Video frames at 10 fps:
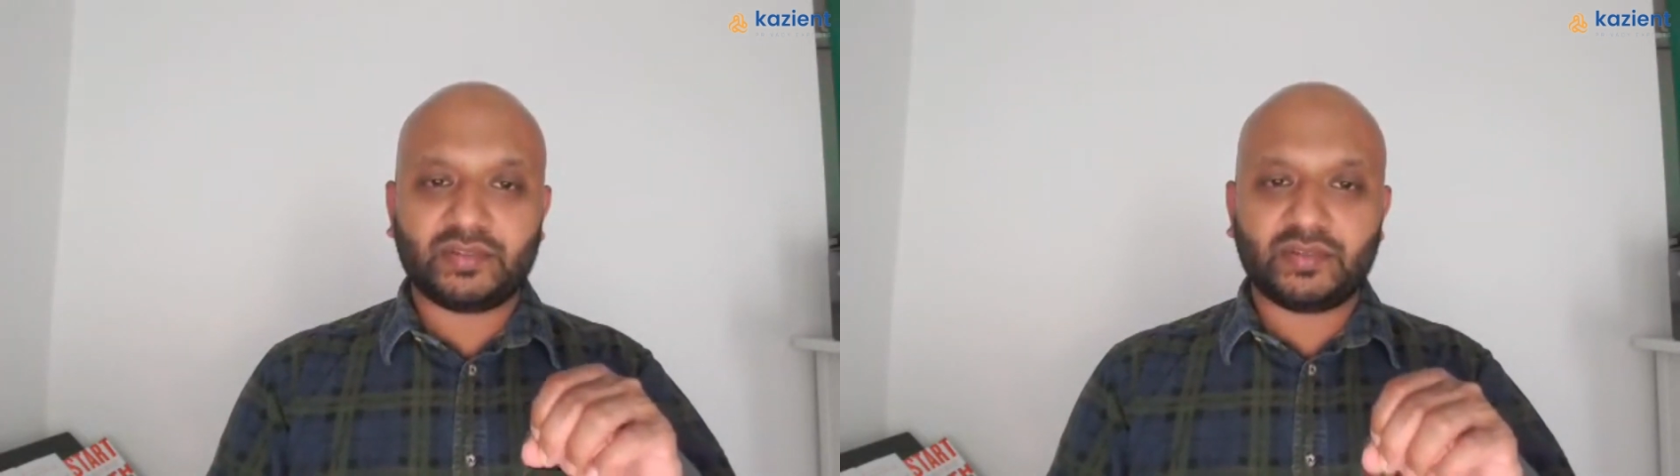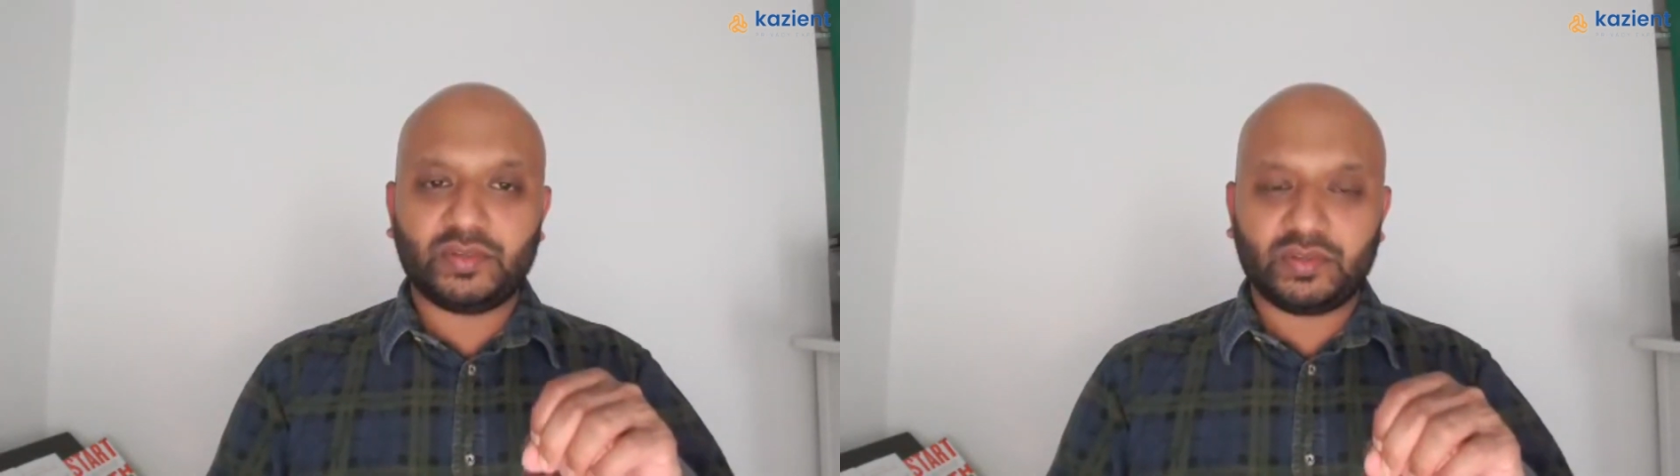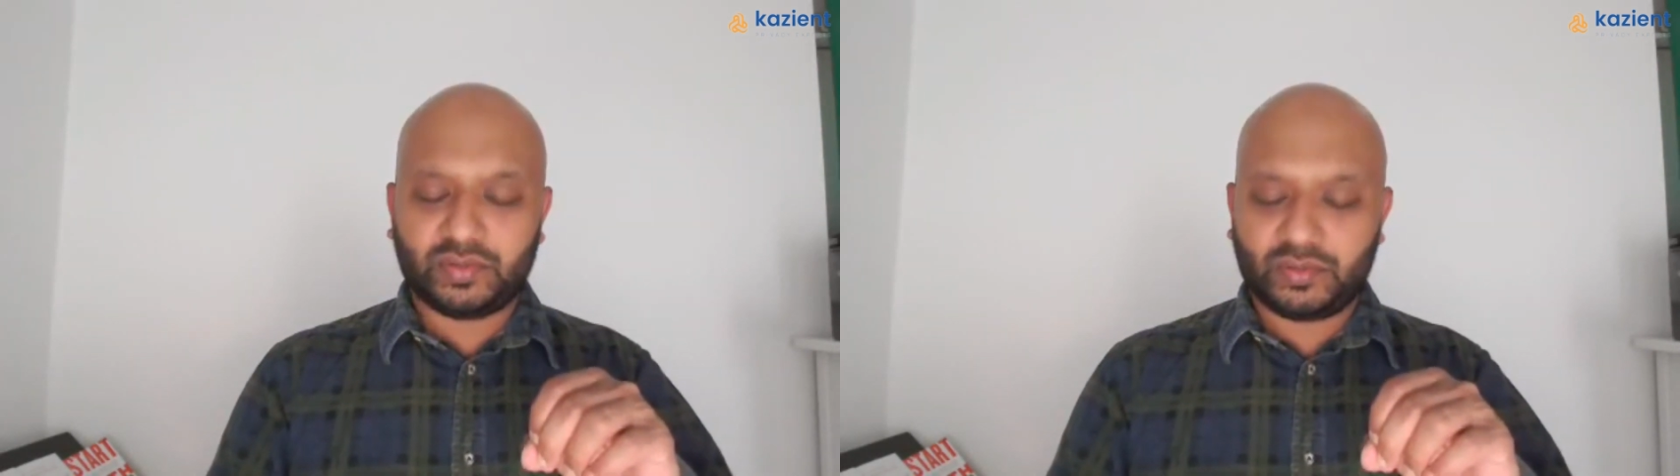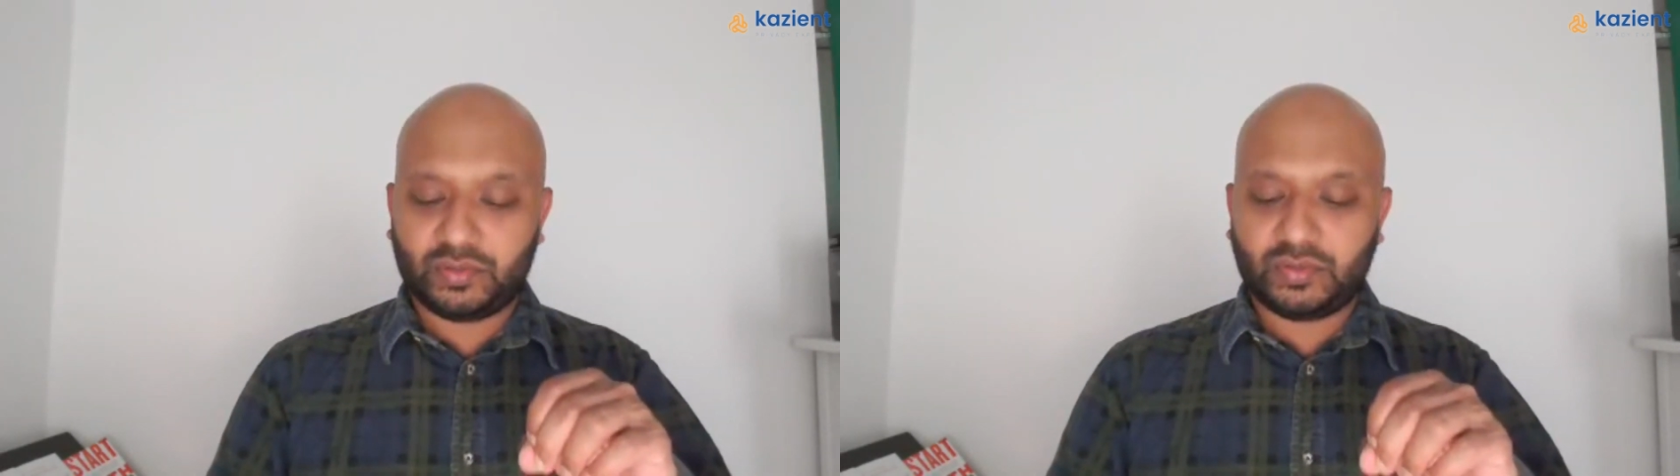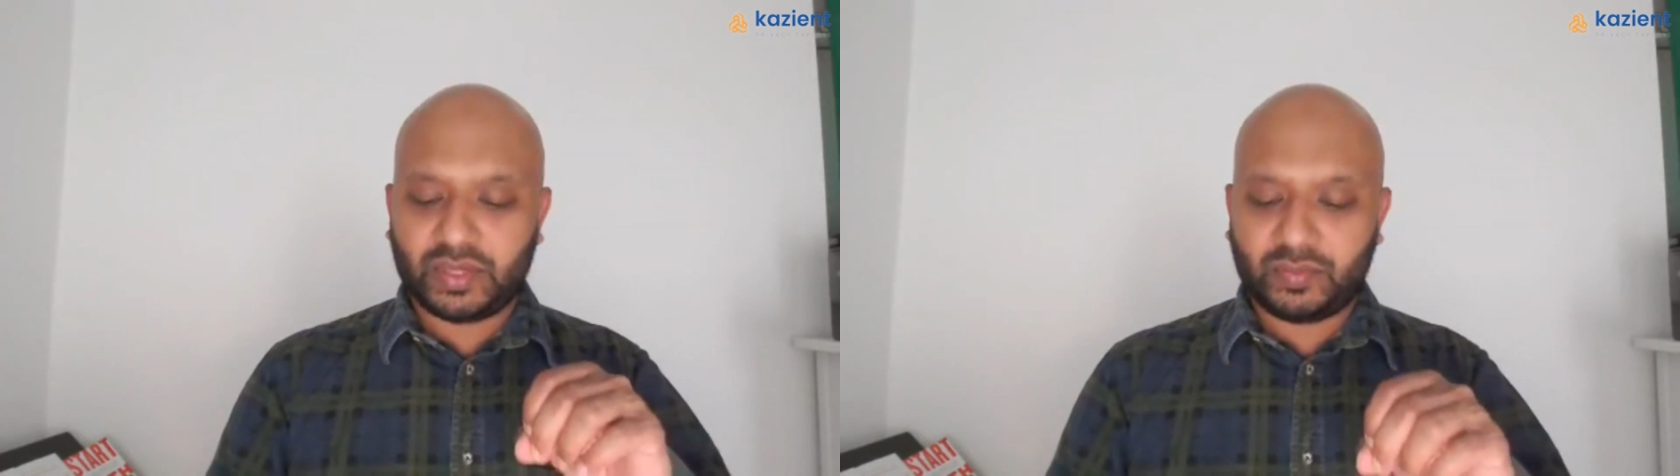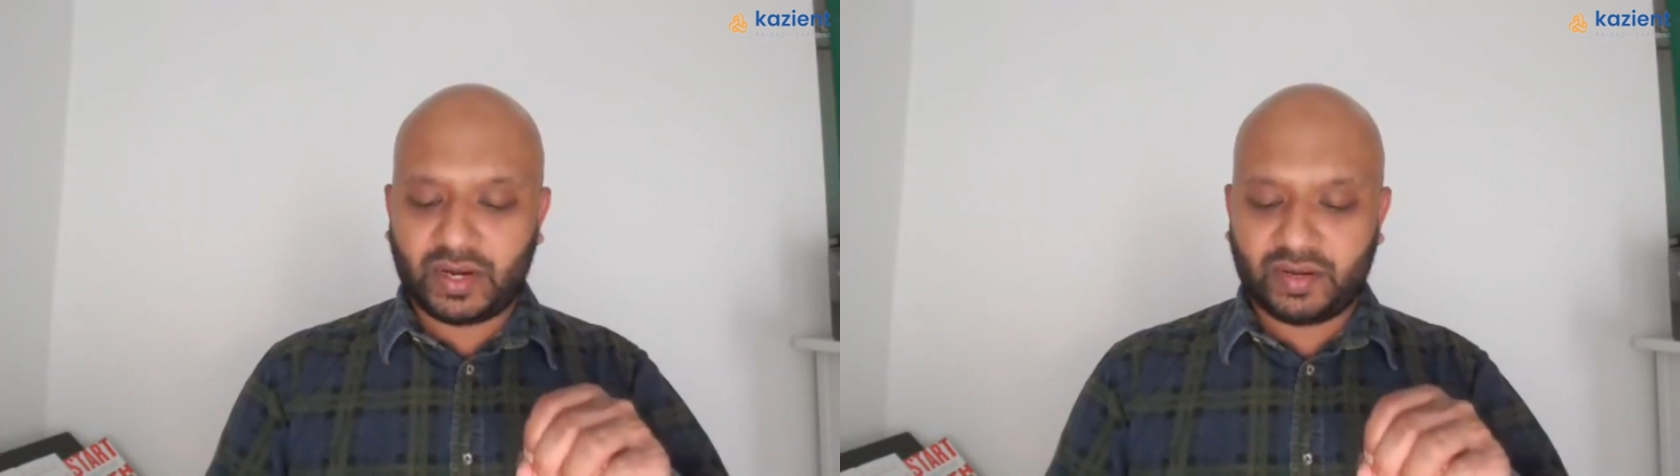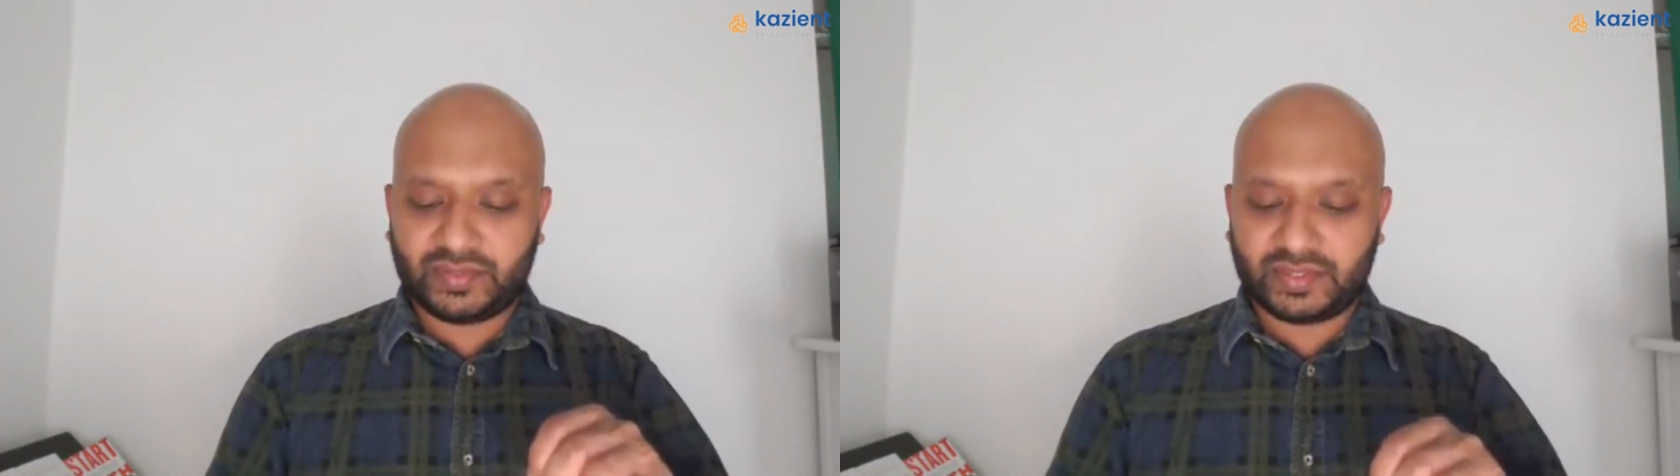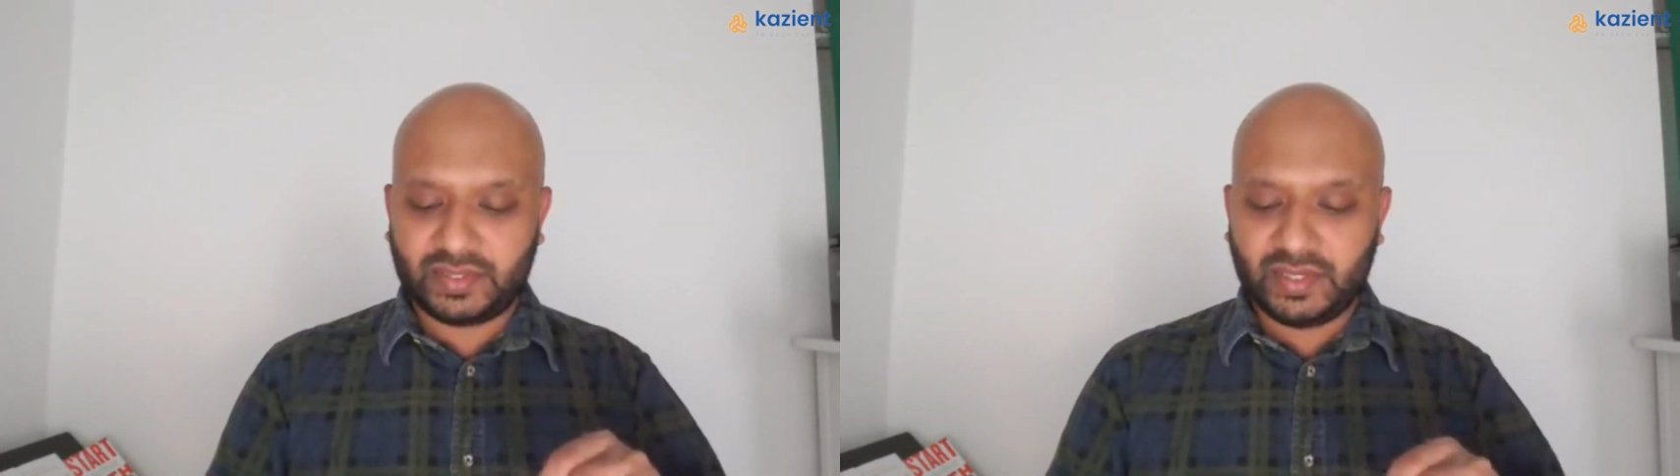to their
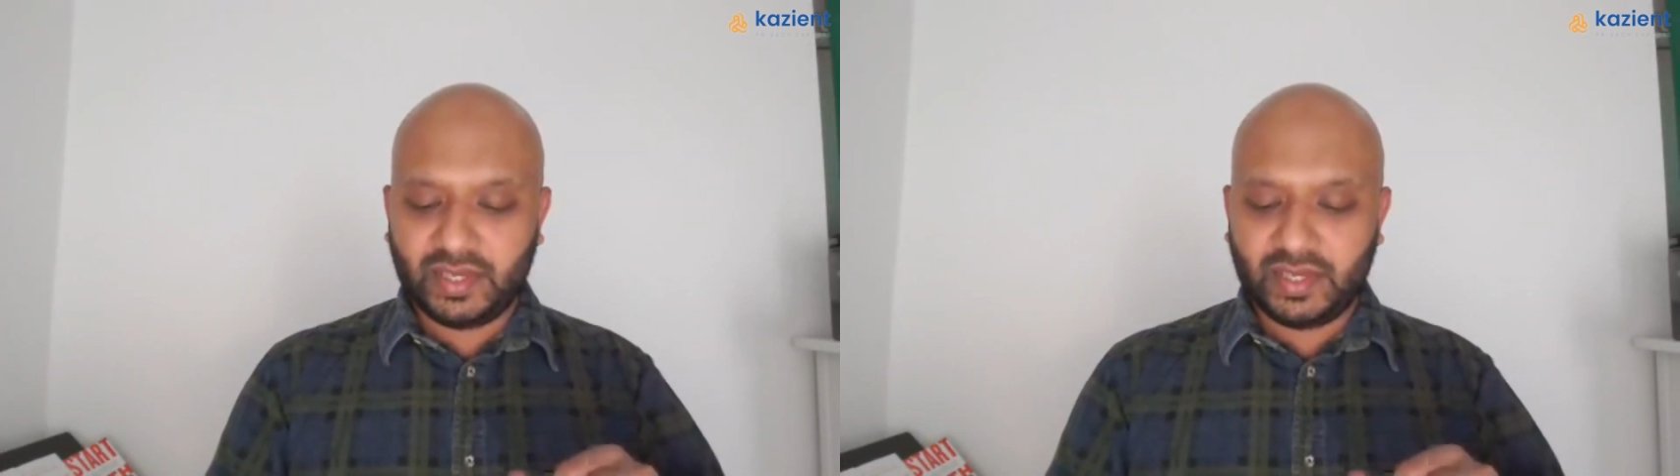privacy.